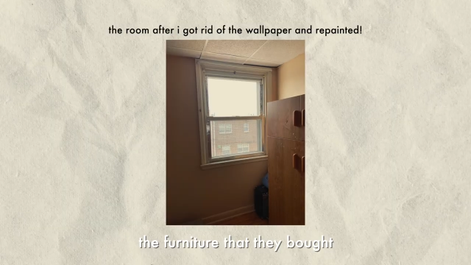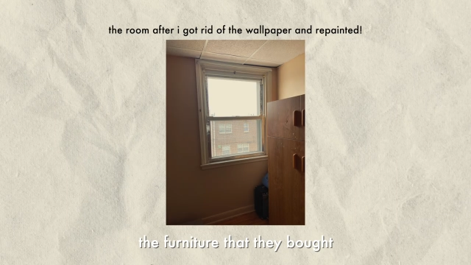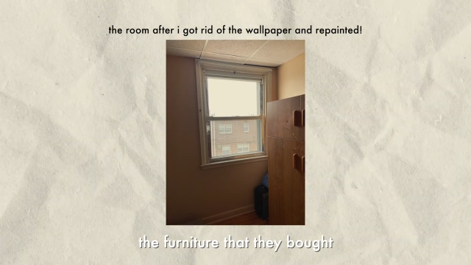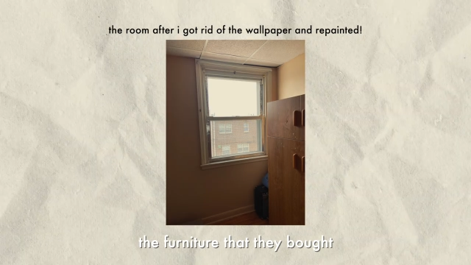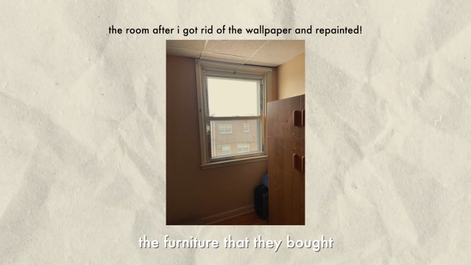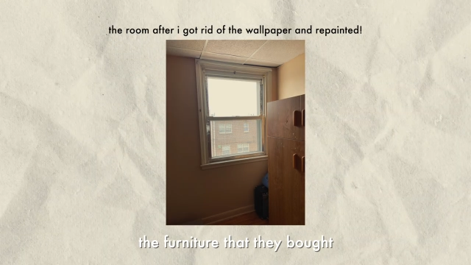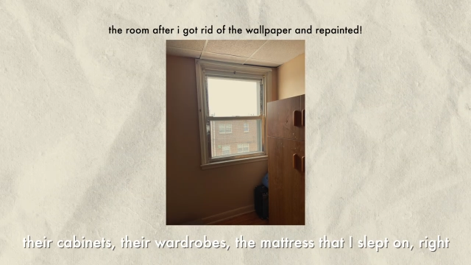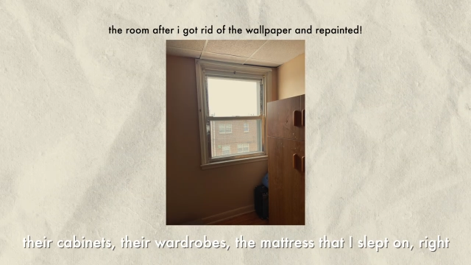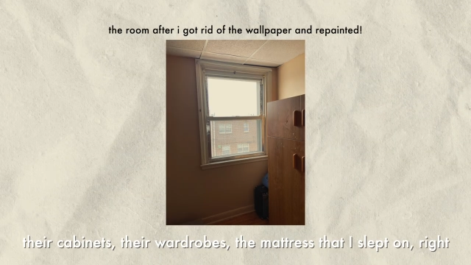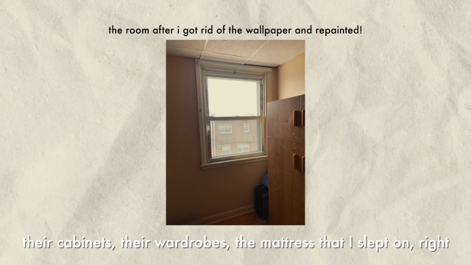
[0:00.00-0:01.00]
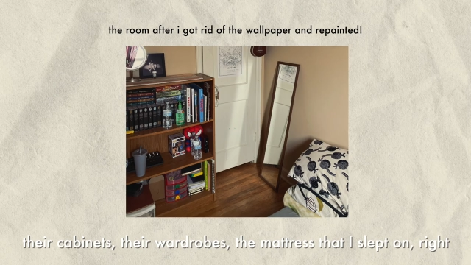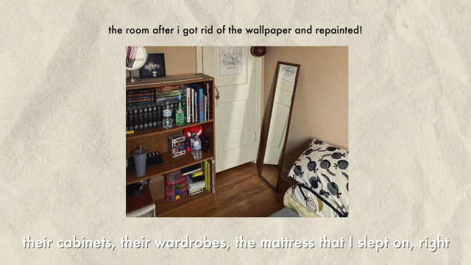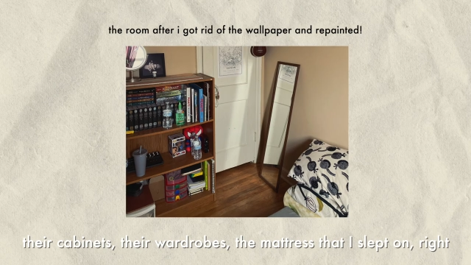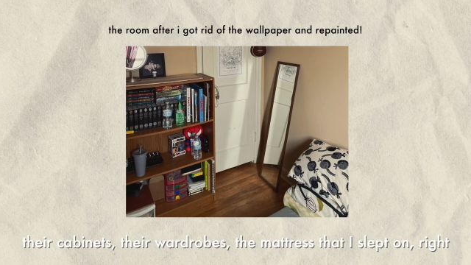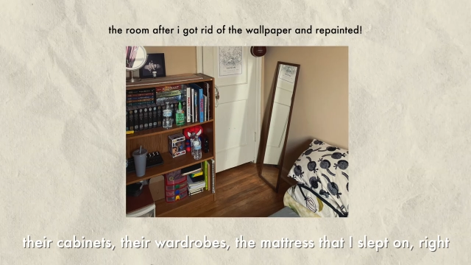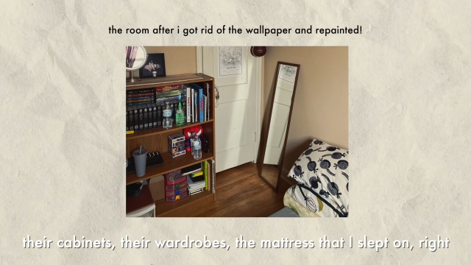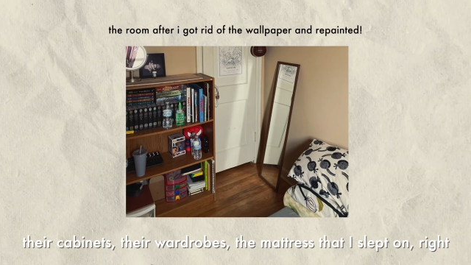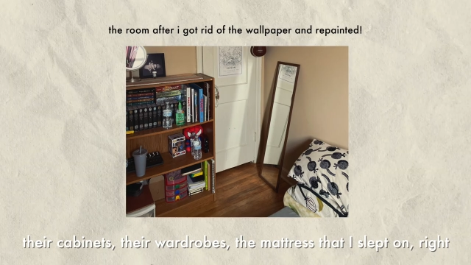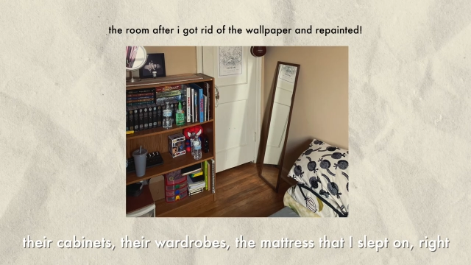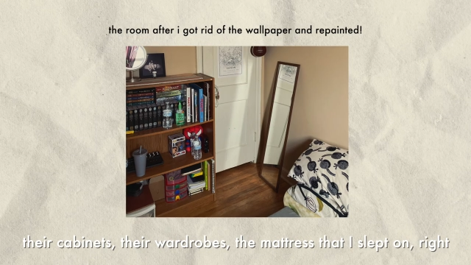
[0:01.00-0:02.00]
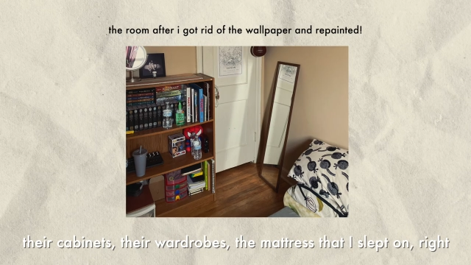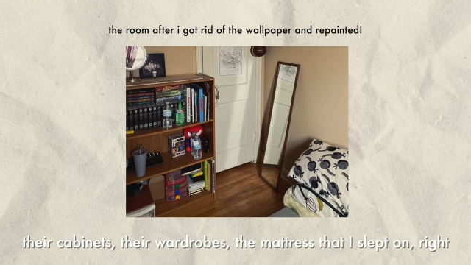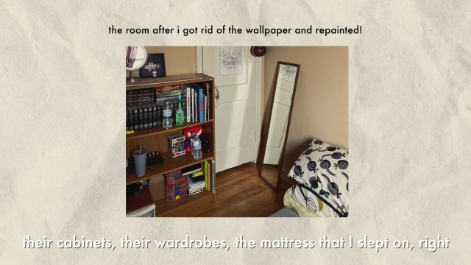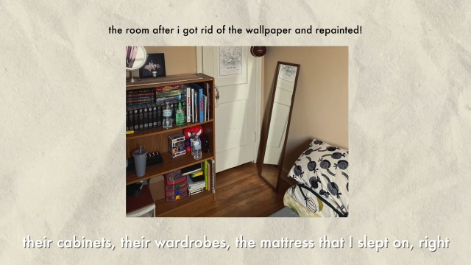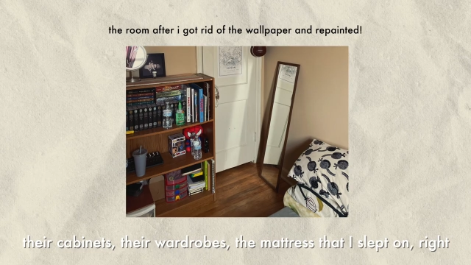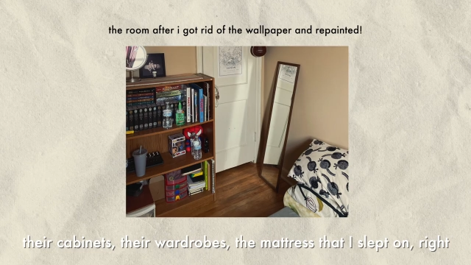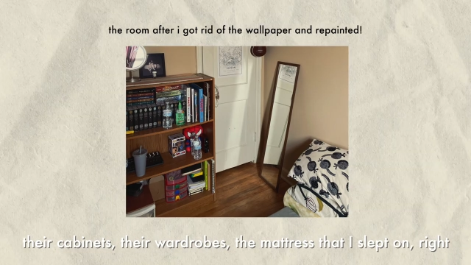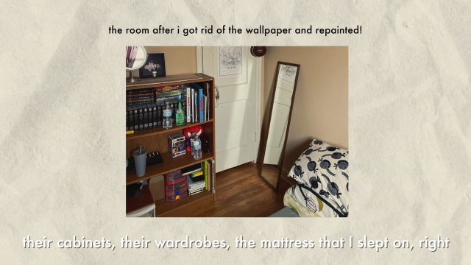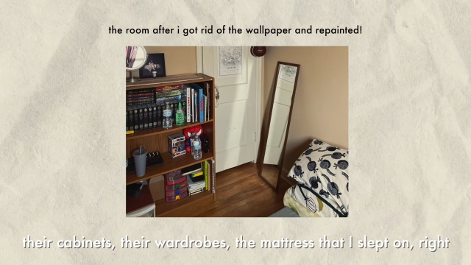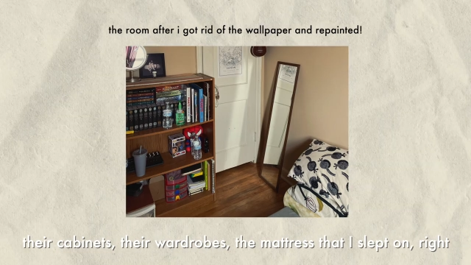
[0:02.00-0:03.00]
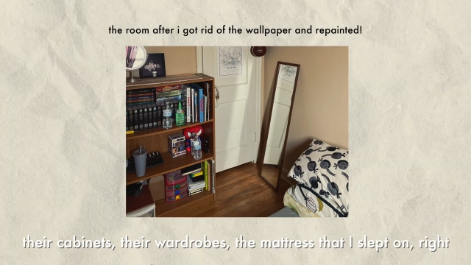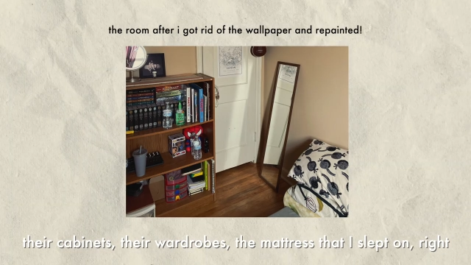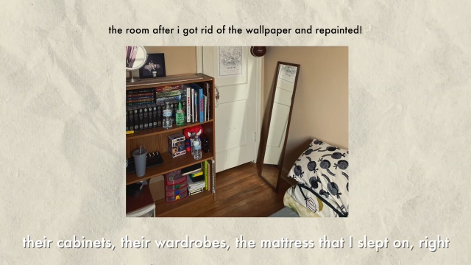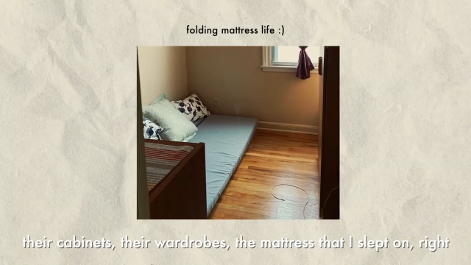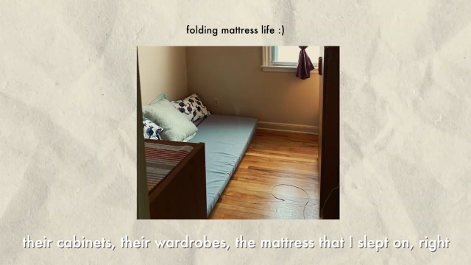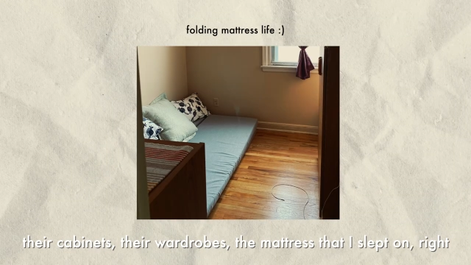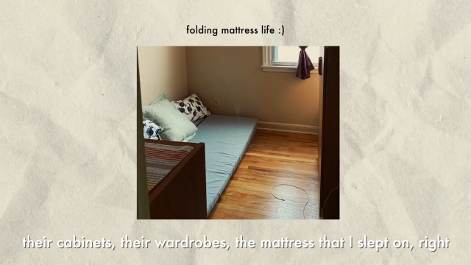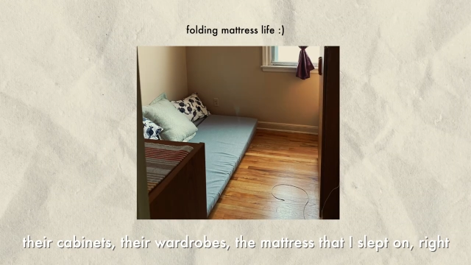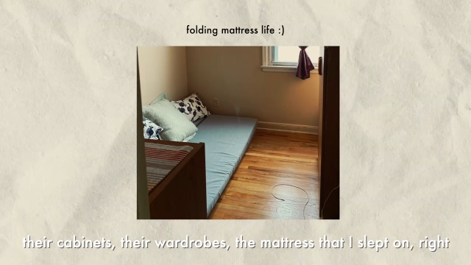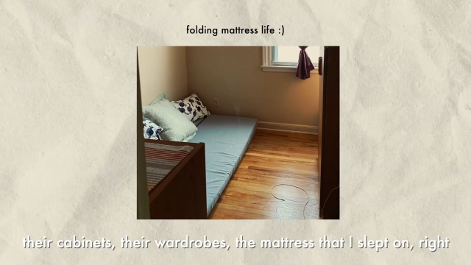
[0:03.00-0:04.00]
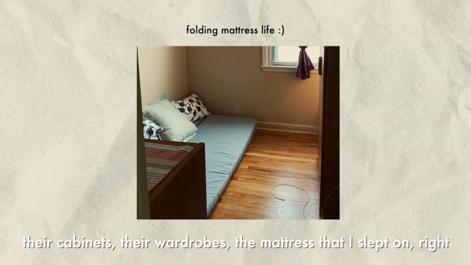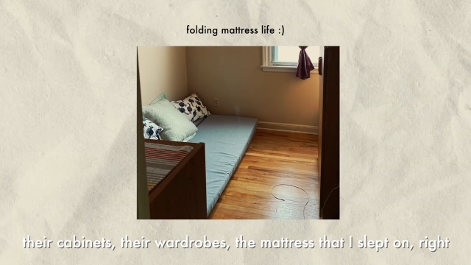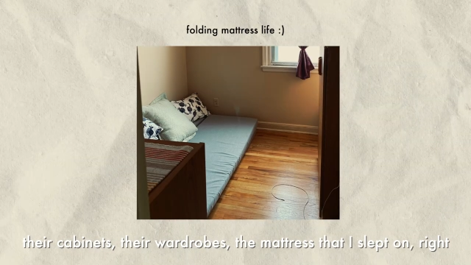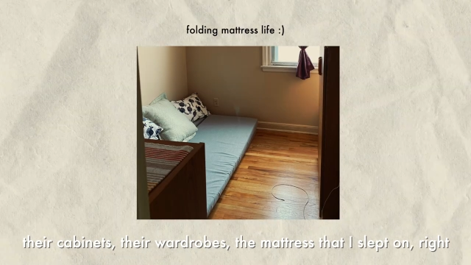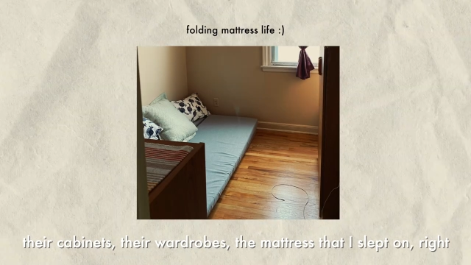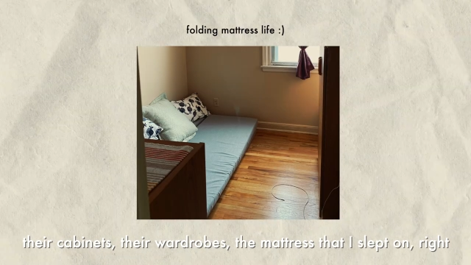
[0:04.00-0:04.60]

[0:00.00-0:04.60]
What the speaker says: Nobody's mouth can be seen.